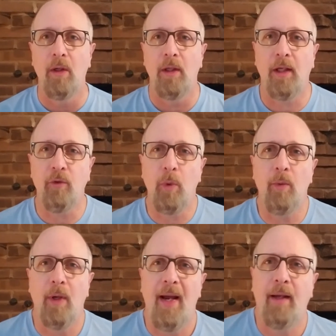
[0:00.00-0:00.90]
that's
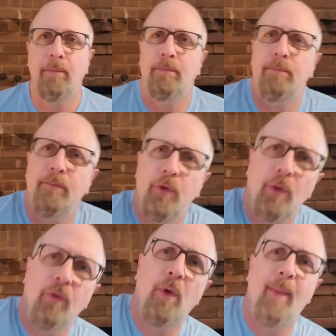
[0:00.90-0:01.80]
where we're at. So
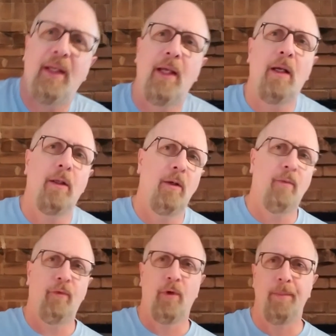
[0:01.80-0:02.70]
I just want to make that clear
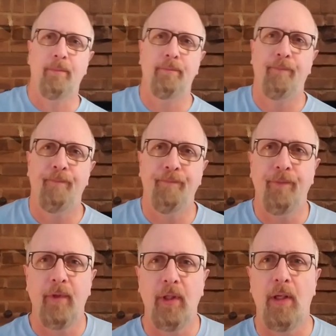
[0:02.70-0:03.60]
up front.
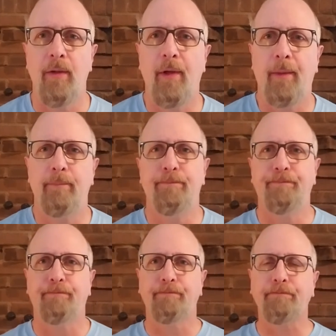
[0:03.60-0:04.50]
And
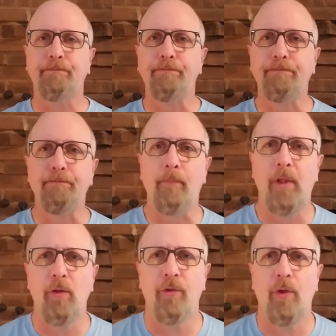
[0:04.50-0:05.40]

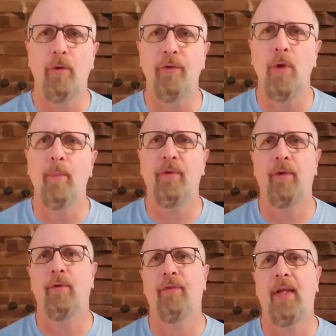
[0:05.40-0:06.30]
just so there's no
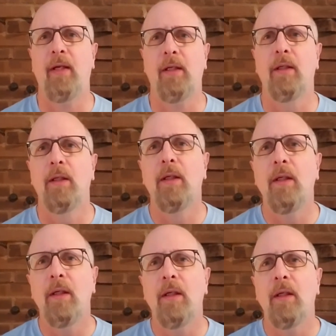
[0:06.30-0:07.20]
misunderstanding.
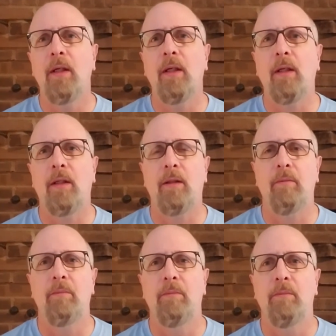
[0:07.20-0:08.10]

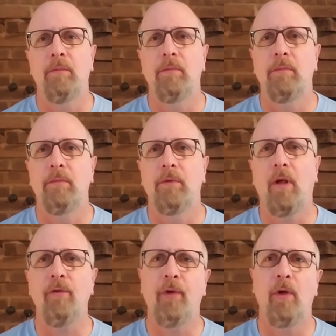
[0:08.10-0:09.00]

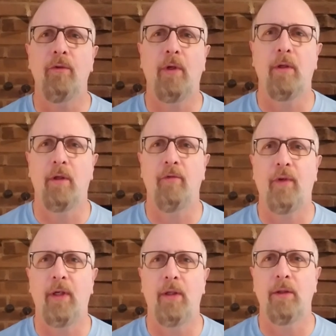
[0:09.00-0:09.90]
Also, as a
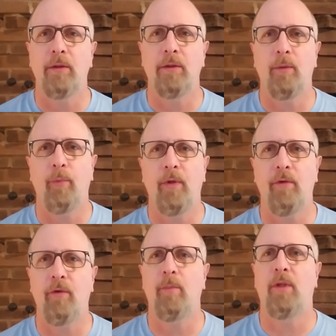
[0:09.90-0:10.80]
clarifier, the
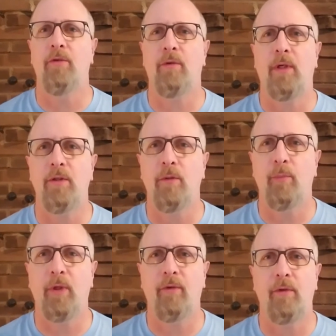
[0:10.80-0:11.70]
previous administration
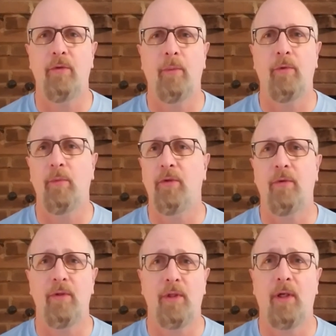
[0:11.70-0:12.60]
and President Trump's
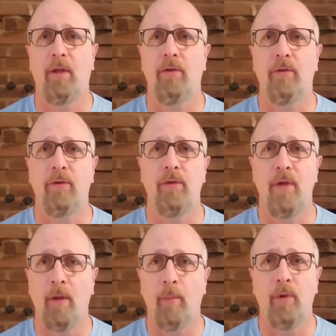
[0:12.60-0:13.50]
administration had a
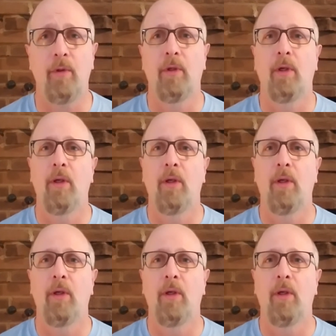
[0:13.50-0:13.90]
number